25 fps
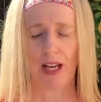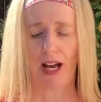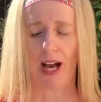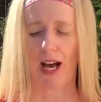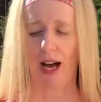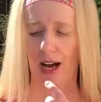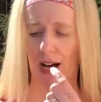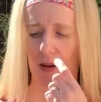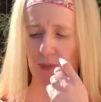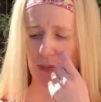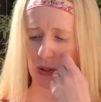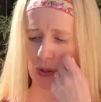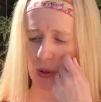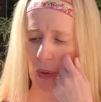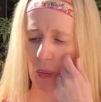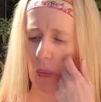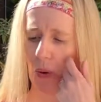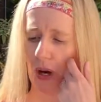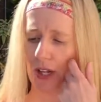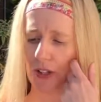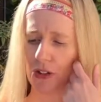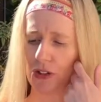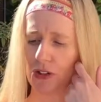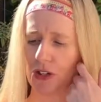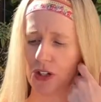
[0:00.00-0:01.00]
Um, so
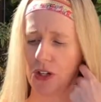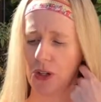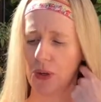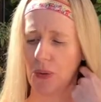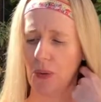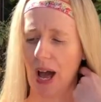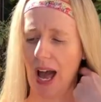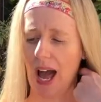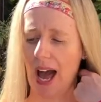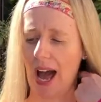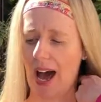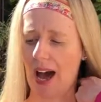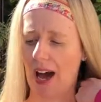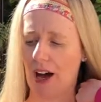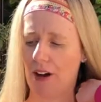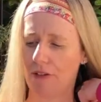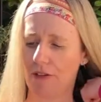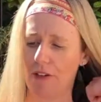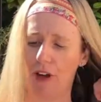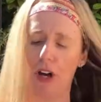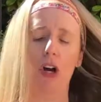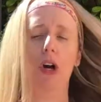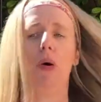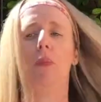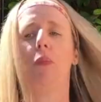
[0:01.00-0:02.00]
once you have
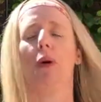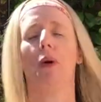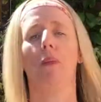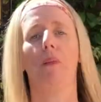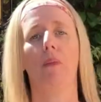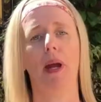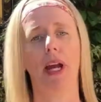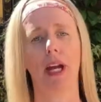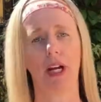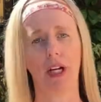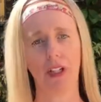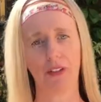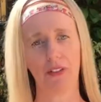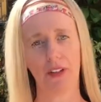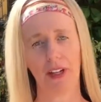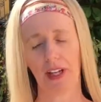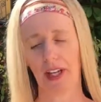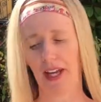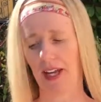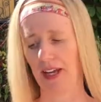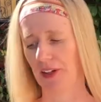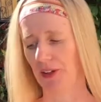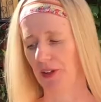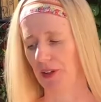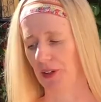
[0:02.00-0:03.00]
prepared the
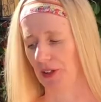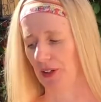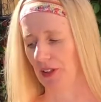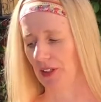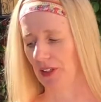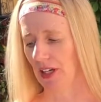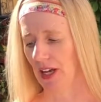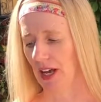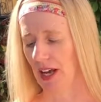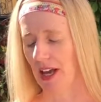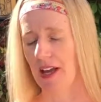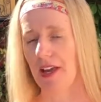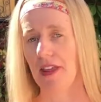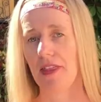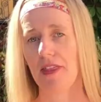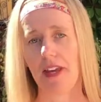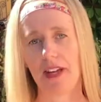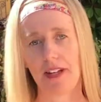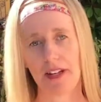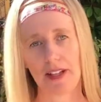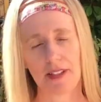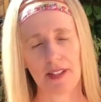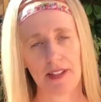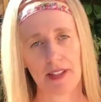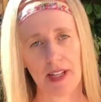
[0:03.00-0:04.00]
candle,
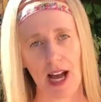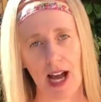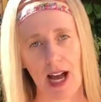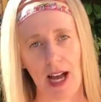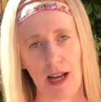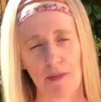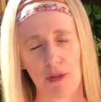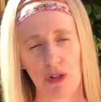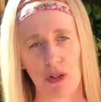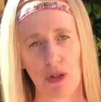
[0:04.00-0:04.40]
then it's time